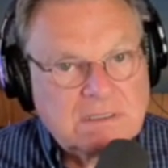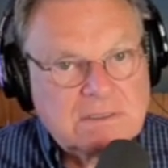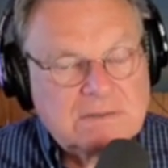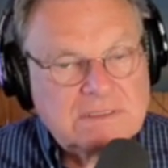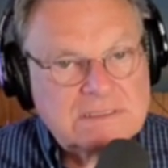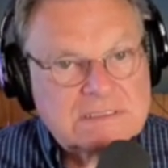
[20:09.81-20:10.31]

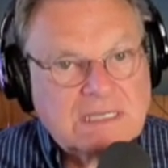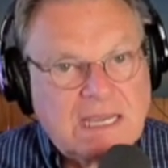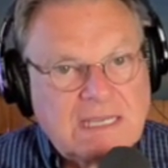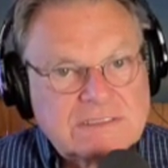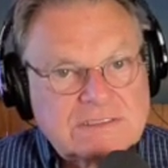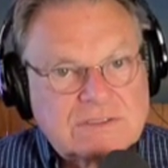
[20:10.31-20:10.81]
This
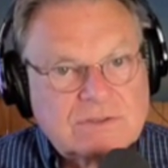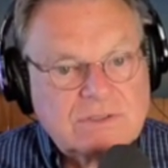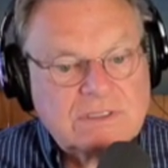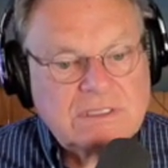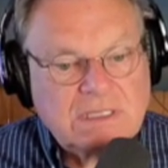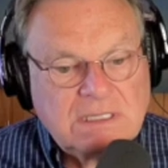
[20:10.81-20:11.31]
guy
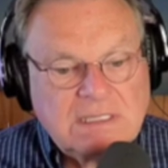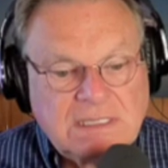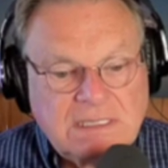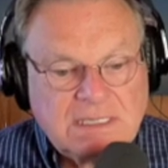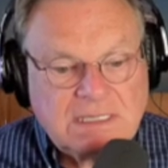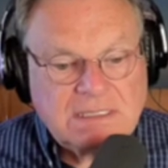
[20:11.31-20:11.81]
stood
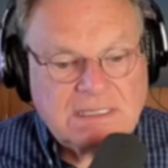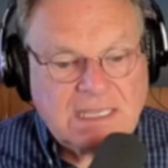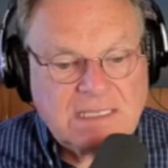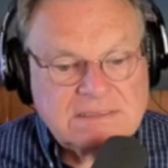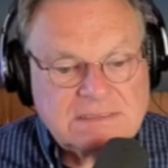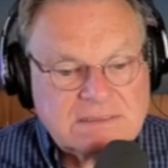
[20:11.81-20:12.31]

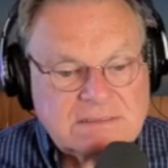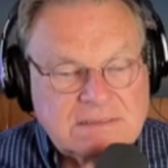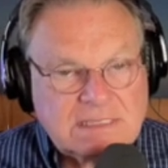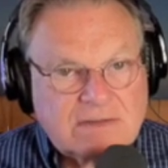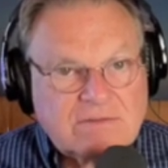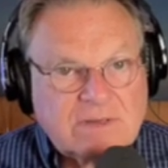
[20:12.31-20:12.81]
against
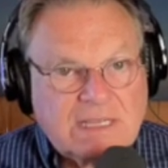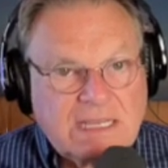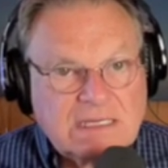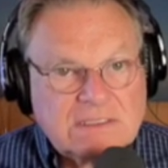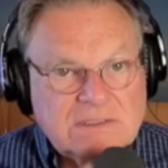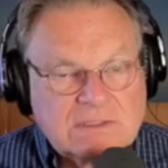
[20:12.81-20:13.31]

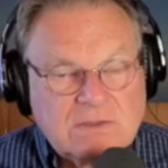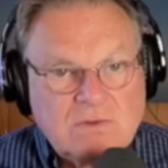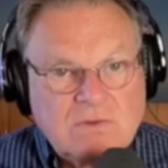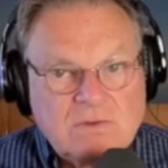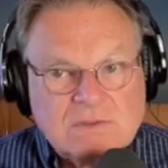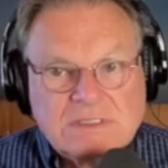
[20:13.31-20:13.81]
segregated
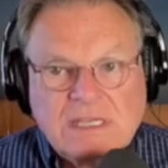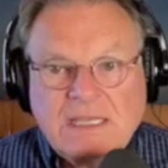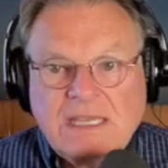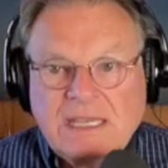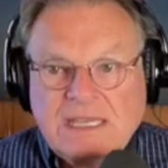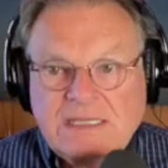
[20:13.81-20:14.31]
schools.
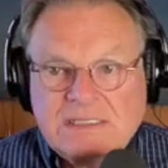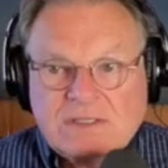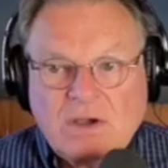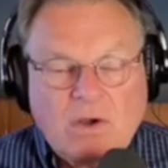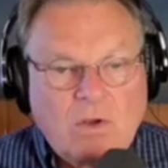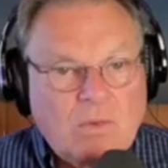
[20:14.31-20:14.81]
He's
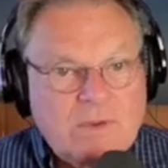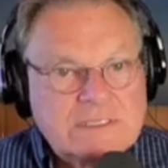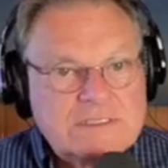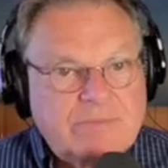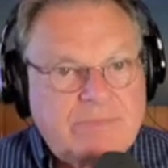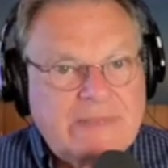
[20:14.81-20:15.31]

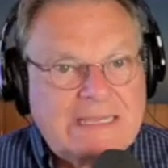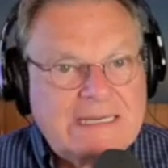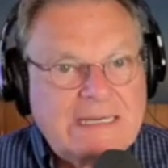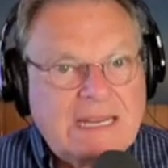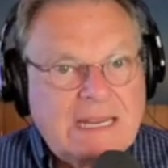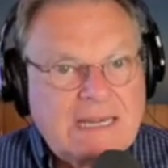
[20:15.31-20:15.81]
always
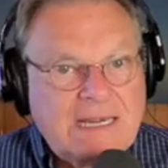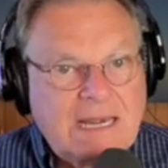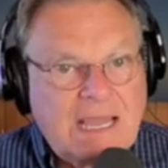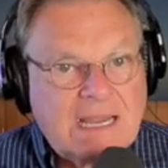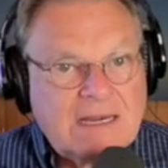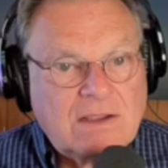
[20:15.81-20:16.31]
been
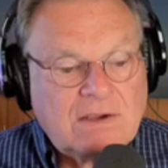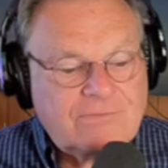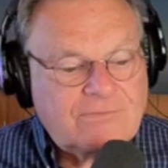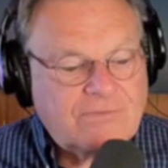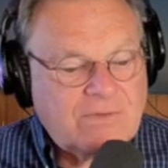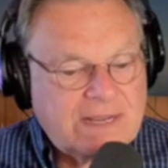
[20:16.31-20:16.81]
not a
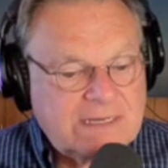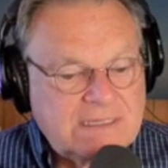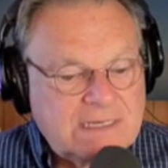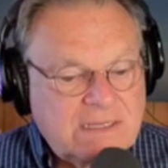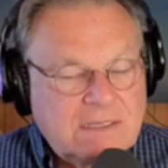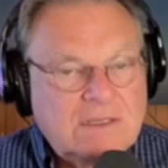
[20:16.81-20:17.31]

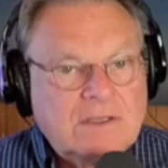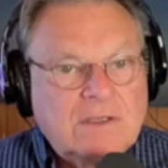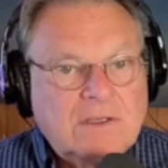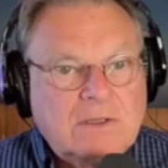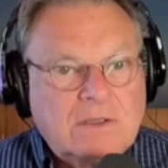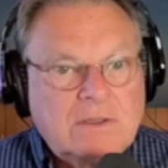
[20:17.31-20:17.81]
friend
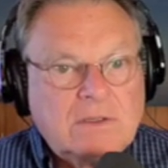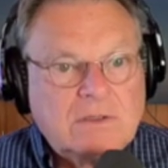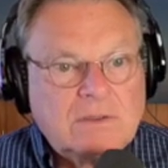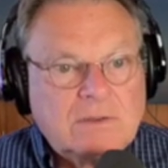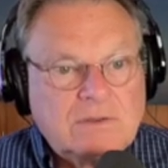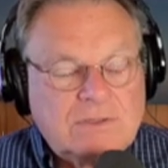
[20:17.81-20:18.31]

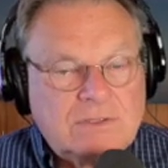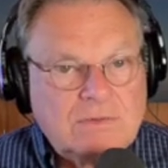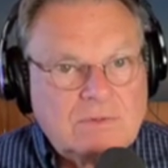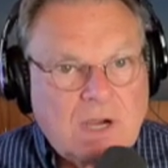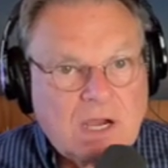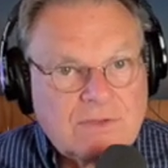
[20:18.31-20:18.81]

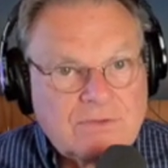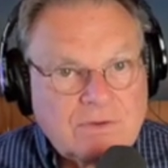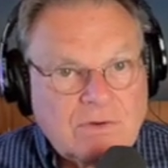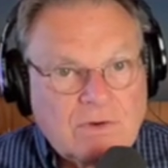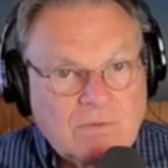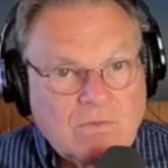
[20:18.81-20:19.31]
to
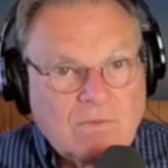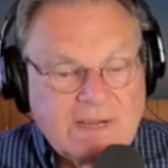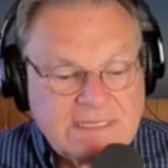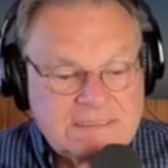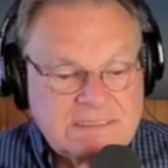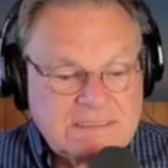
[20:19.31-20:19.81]
other
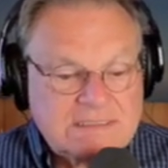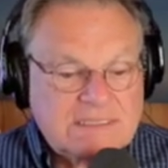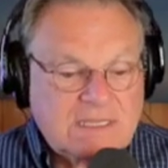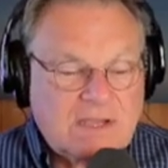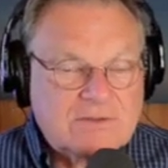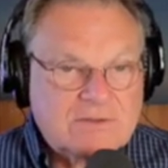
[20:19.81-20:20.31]
races
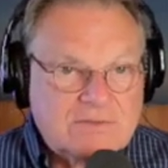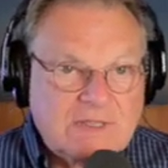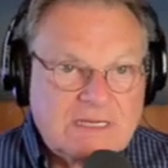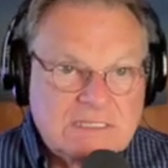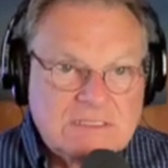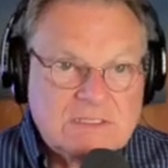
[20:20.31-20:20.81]
other
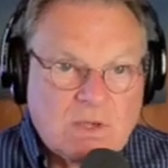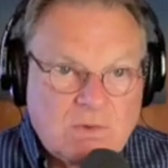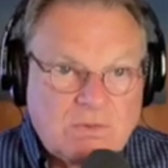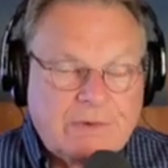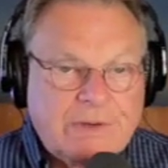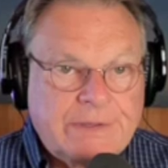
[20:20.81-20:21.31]
than his own.